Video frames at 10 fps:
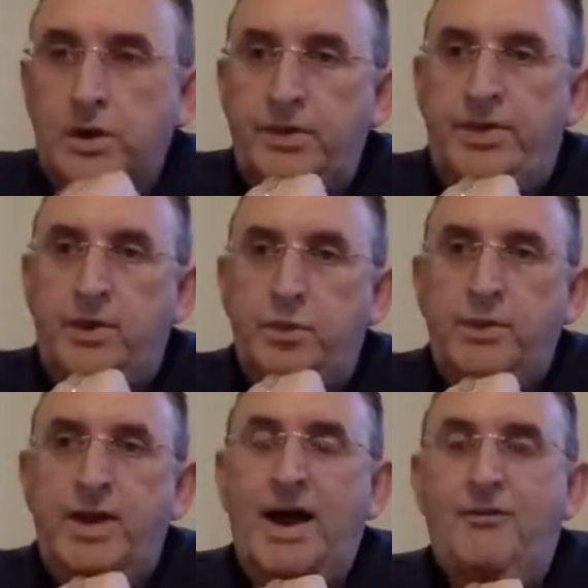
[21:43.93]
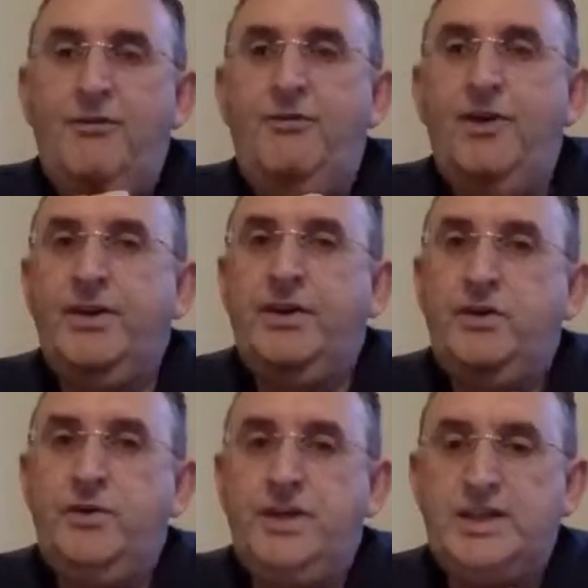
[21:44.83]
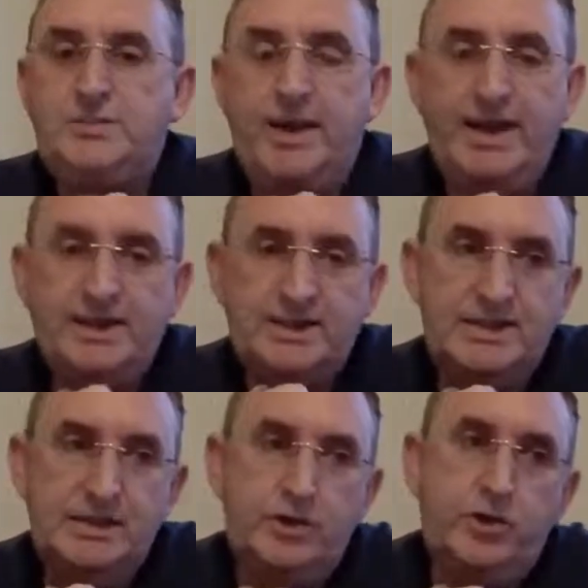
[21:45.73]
that would have fun at your expense,